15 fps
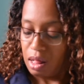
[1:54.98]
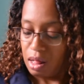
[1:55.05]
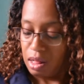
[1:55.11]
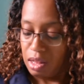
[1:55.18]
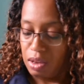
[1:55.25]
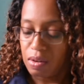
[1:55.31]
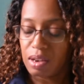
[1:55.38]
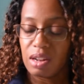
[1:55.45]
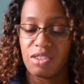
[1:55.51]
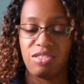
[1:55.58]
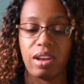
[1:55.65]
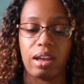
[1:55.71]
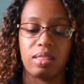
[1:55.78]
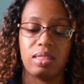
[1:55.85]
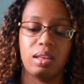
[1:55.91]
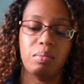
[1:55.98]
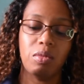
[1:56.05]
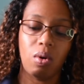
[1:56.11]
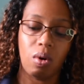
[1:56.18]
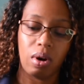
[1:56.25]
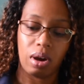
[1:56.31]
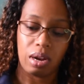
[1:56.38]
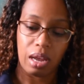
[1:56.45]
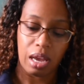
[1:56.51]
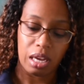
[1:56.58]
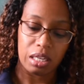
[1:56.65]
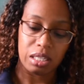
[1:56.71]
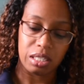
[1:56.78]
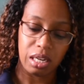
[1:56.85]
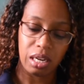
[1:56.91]
you can check them on
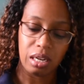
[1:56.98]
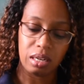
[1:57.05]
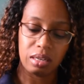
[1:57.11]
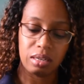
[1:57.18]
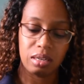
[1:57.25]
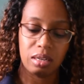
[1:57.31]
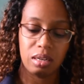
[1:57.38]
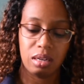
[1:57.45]
a sheet.